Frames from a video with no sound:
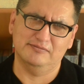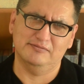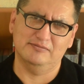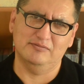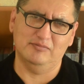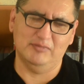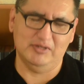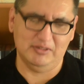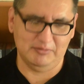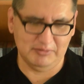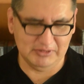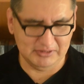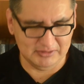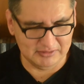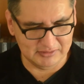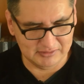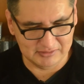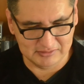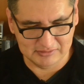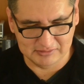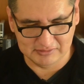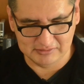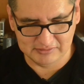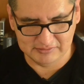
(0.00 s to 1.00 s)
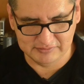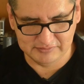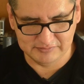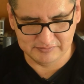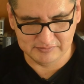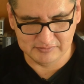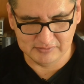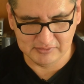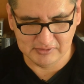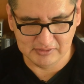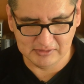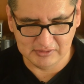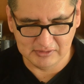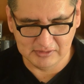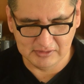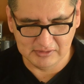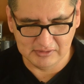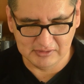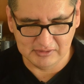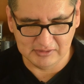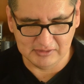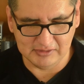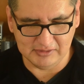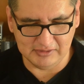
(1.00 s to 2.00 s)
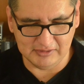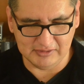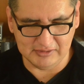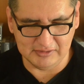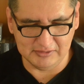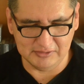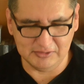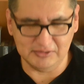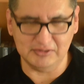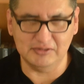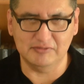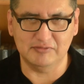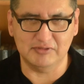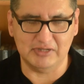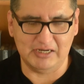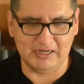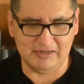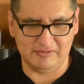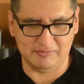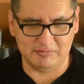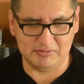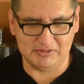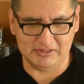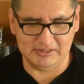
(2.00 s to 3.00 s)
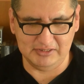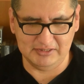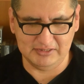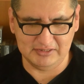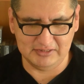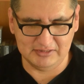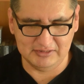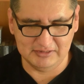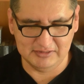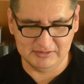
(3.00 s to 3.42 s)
maybe. Uh, two for half price.